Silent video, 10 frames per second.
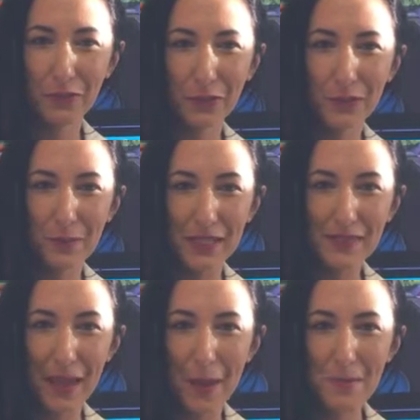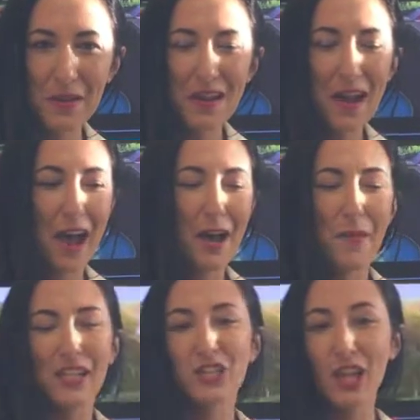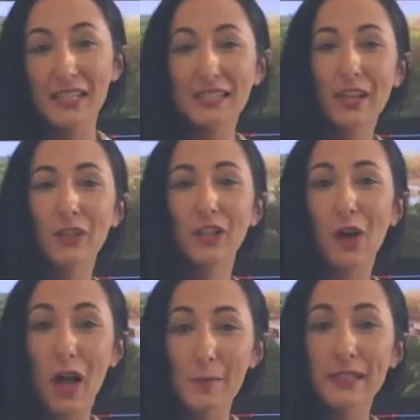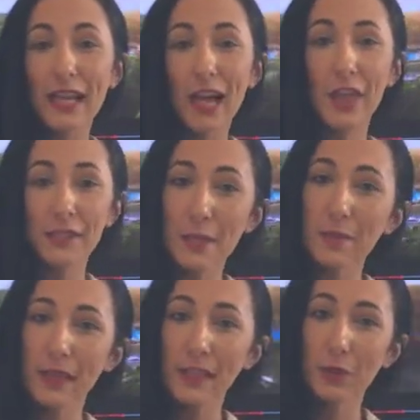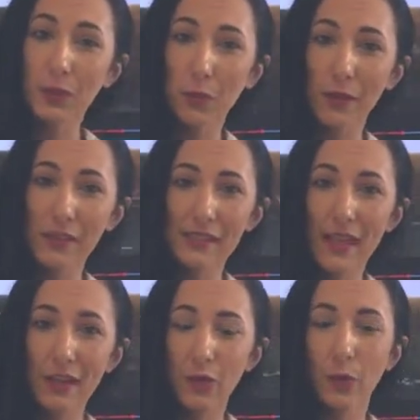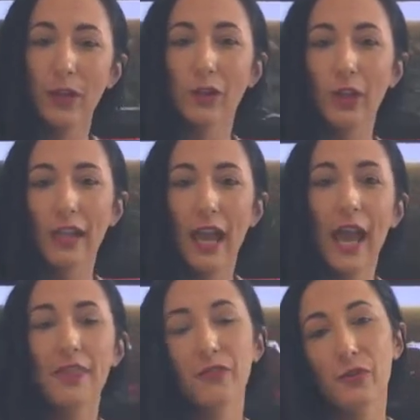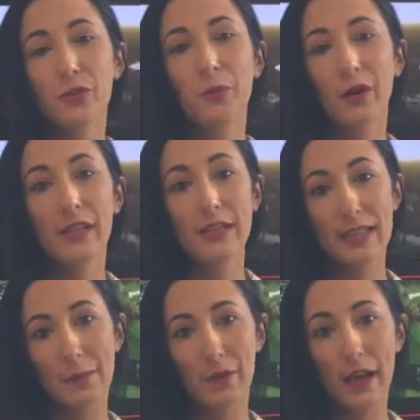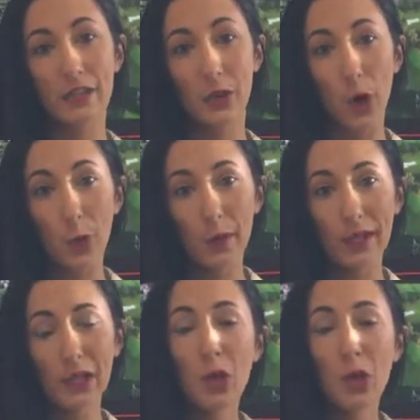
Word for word: for you to meet them. Um, just to give you a little update on some things with the Wellness Center, we are looking at the first part of December as our open.